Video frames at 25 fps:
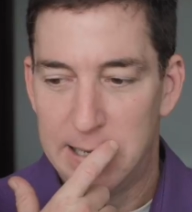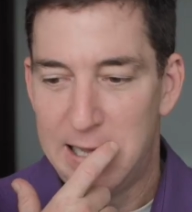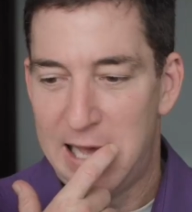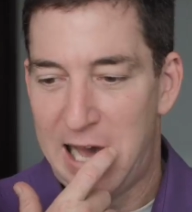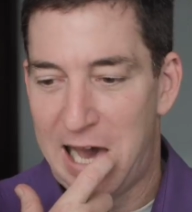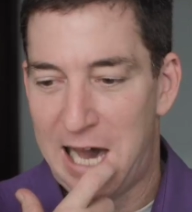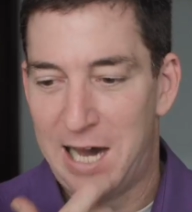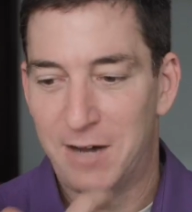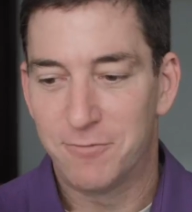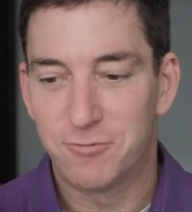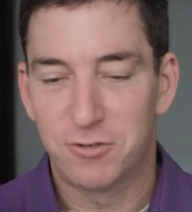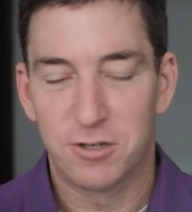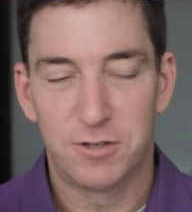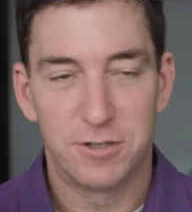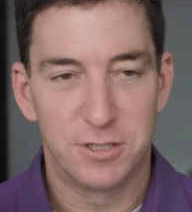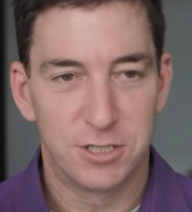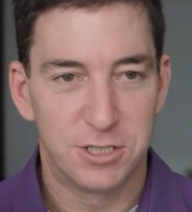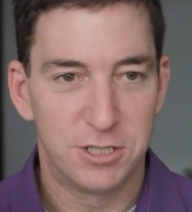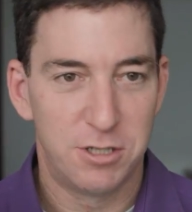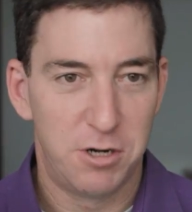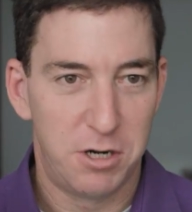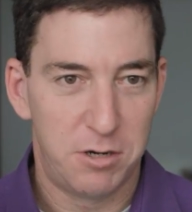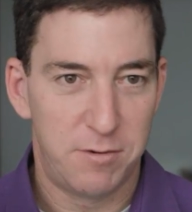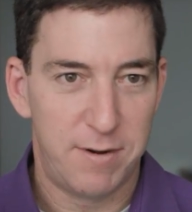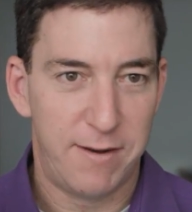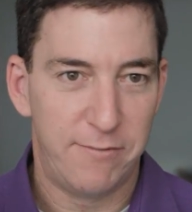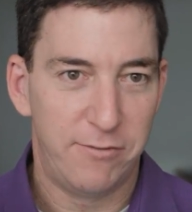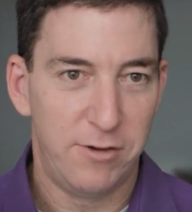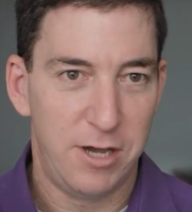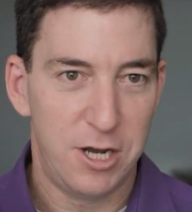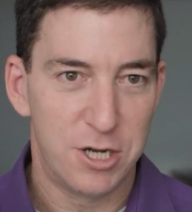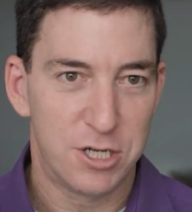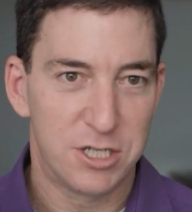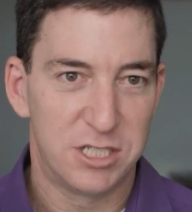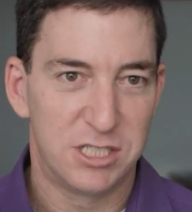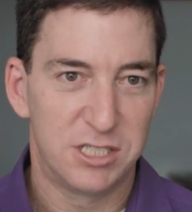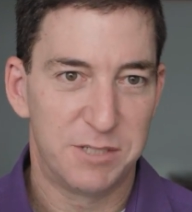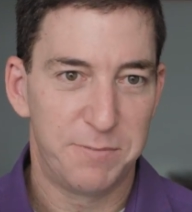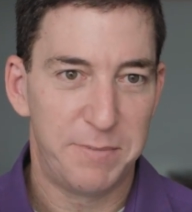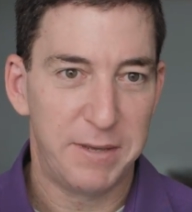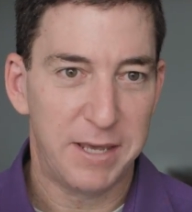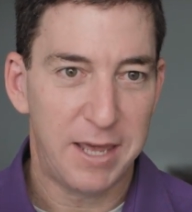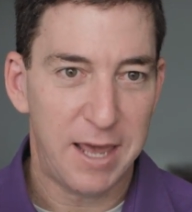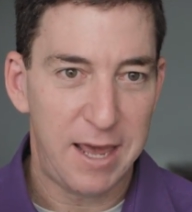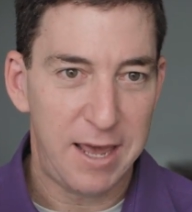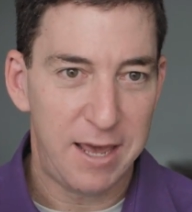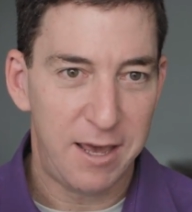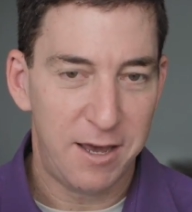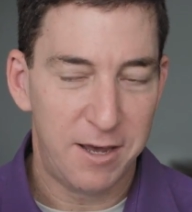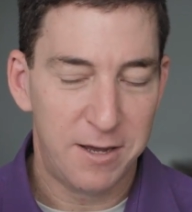after the Snowden revelations
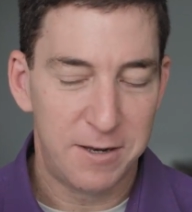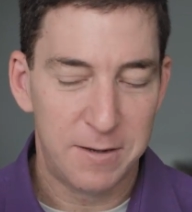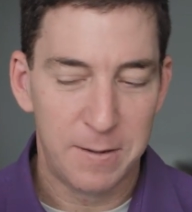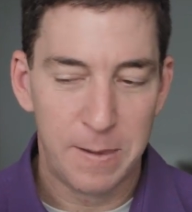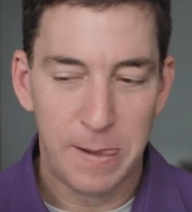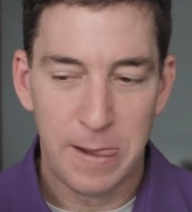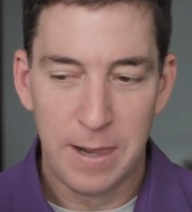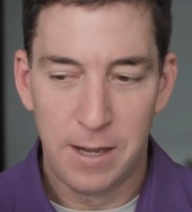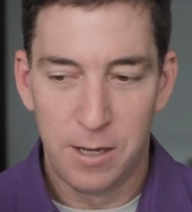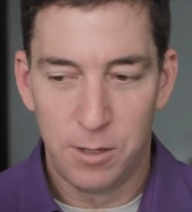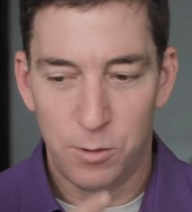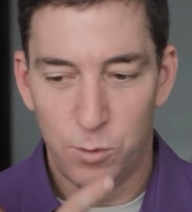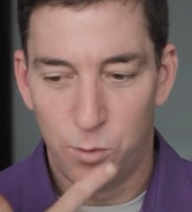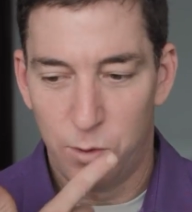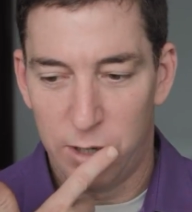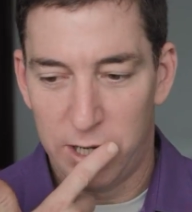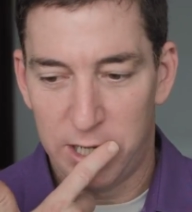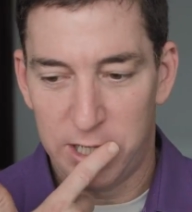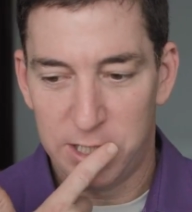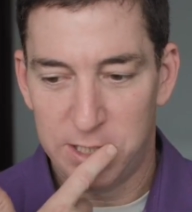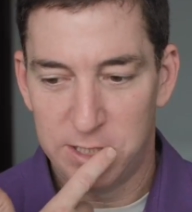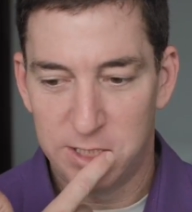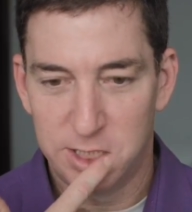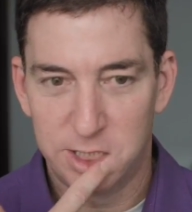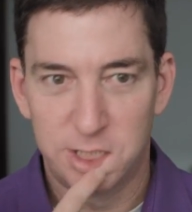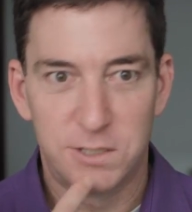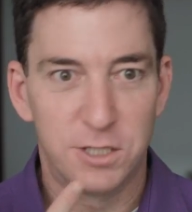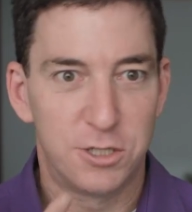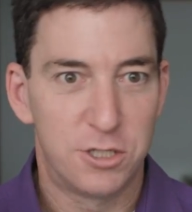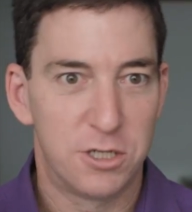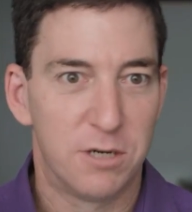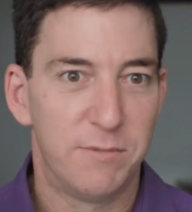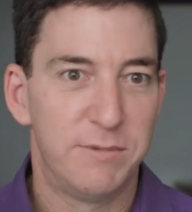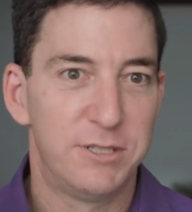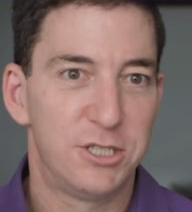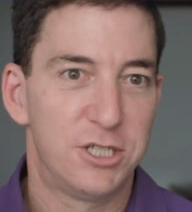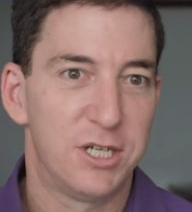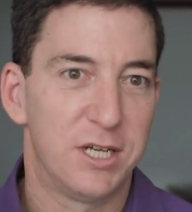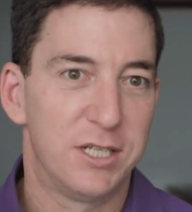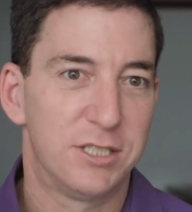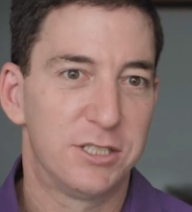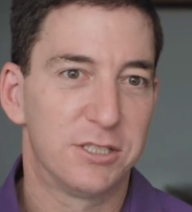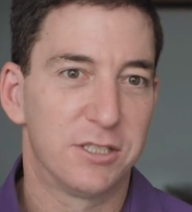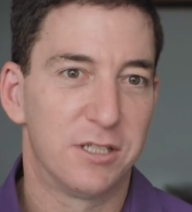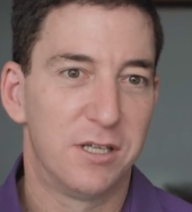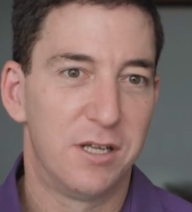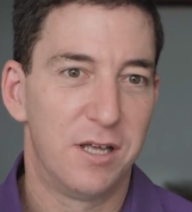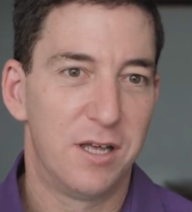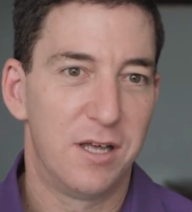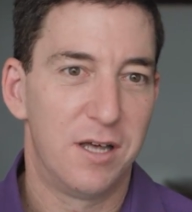began was the German
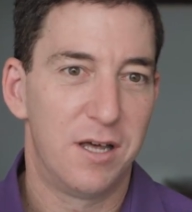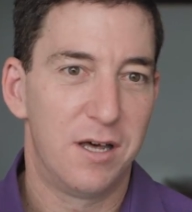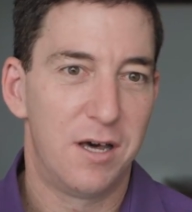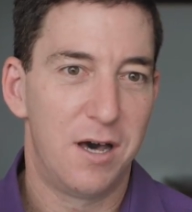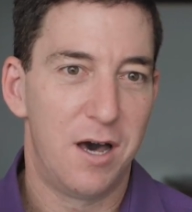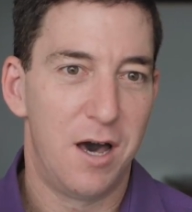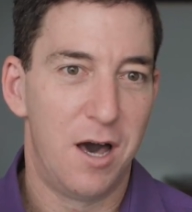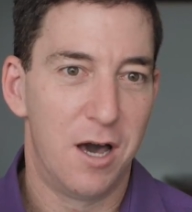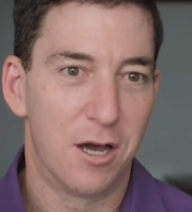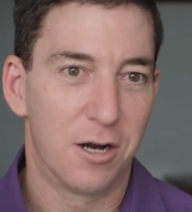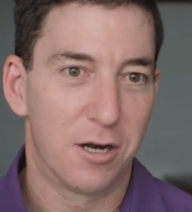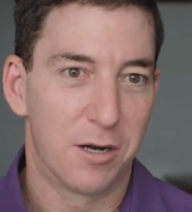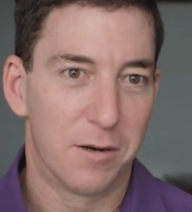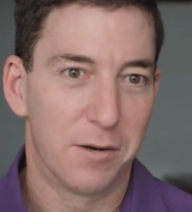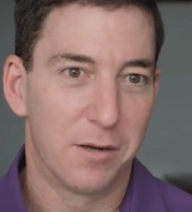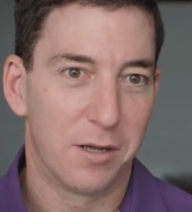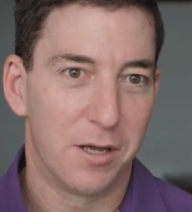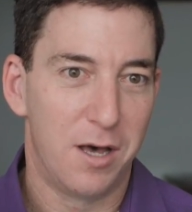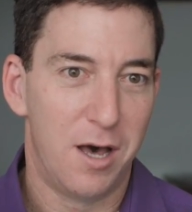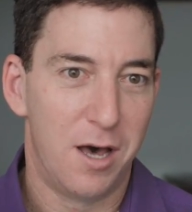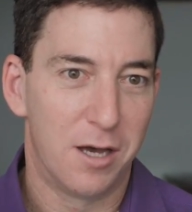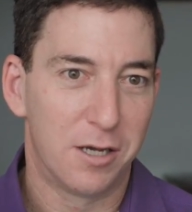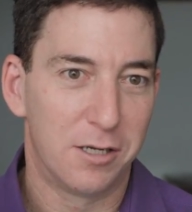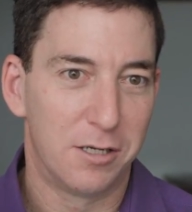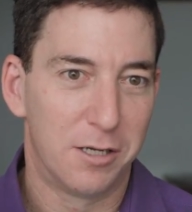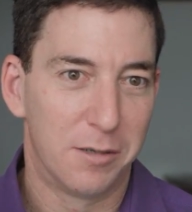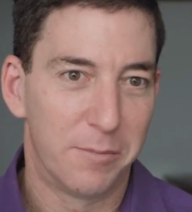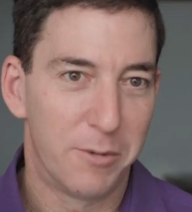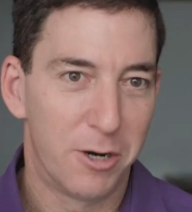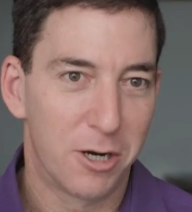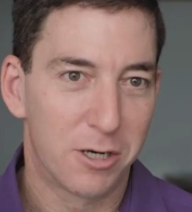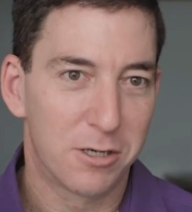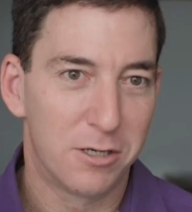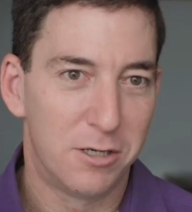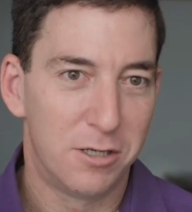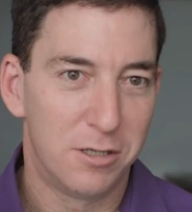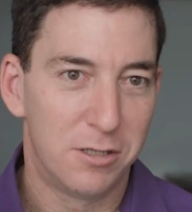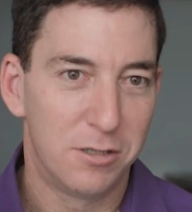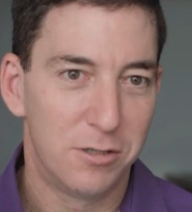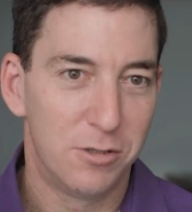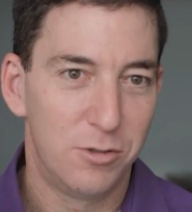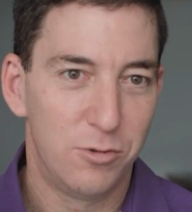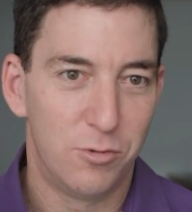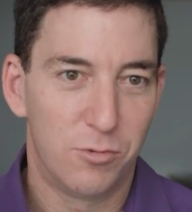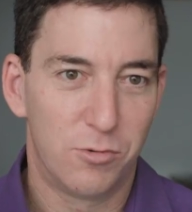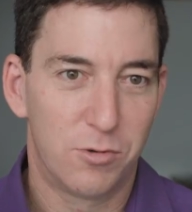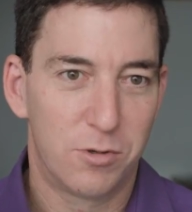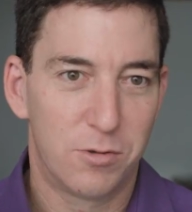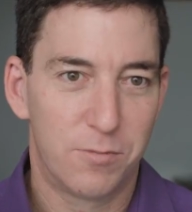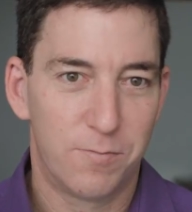Chancellor Angela Merkel,
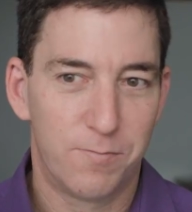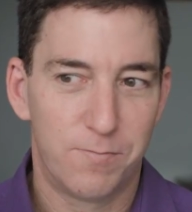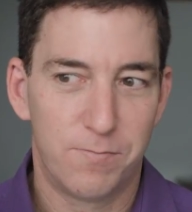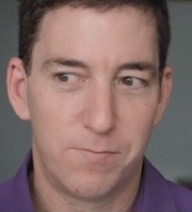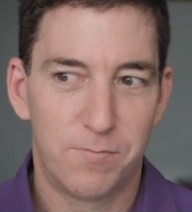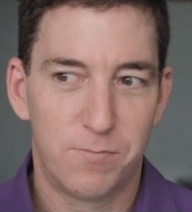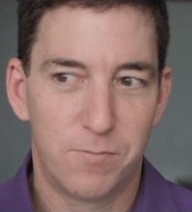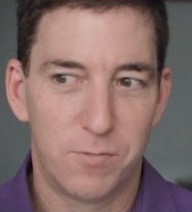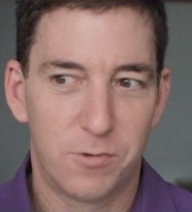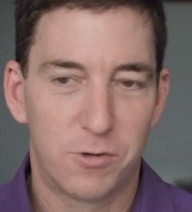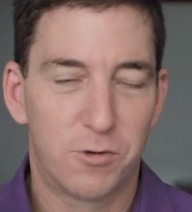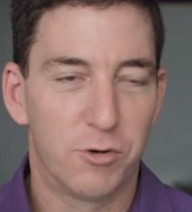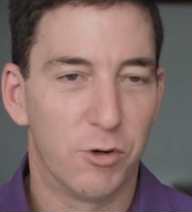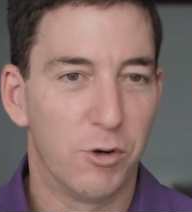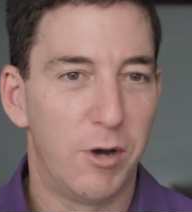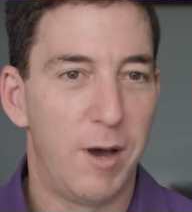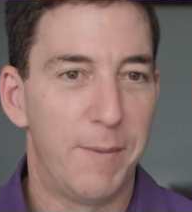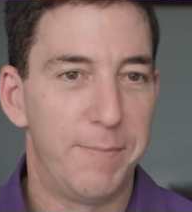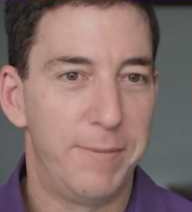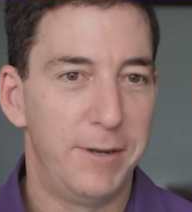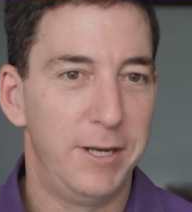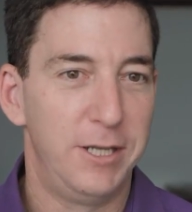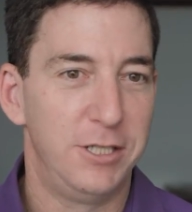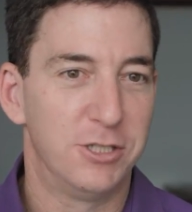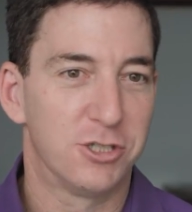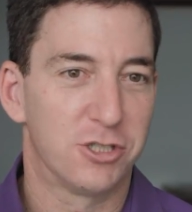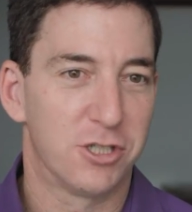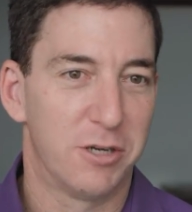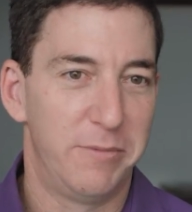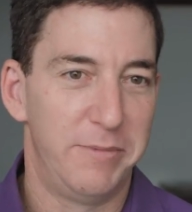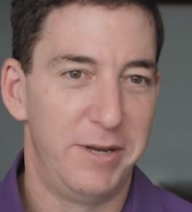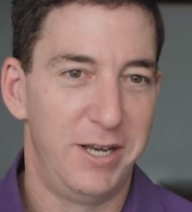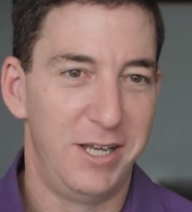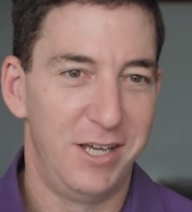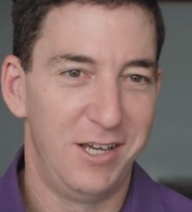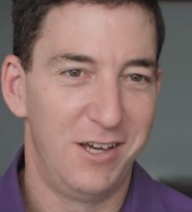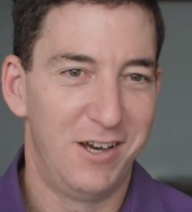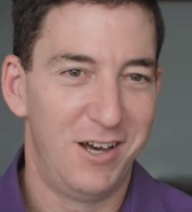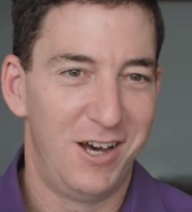who grew up in East Germany